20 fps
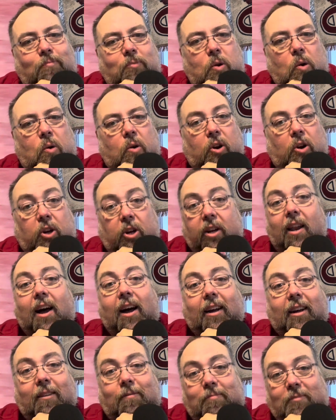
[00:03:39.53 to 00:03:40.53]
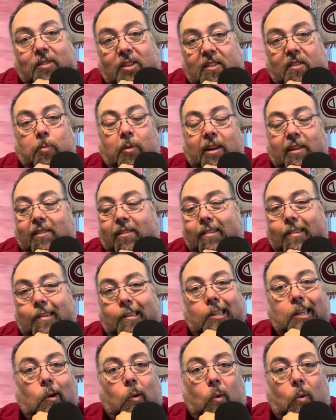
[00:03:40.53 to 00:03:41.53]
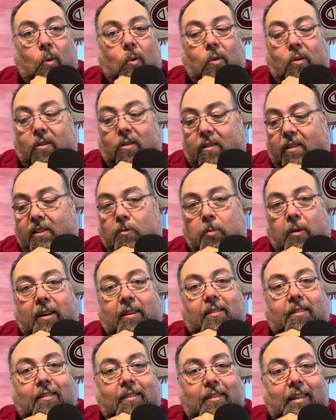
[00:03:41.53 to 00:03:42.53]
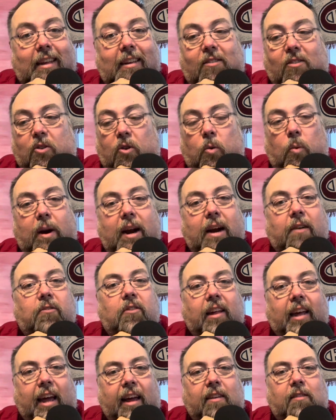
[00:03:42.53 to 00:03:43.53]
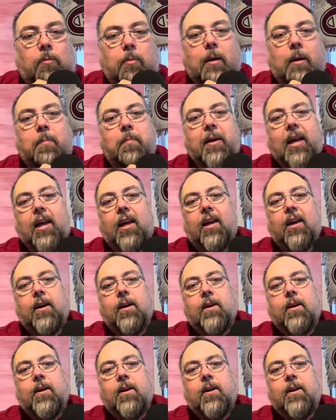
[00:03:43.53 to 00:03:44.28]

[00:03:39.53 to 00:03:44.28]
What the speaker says: or good luck, this place is a shithole, or this place is this, or whatever the case may be,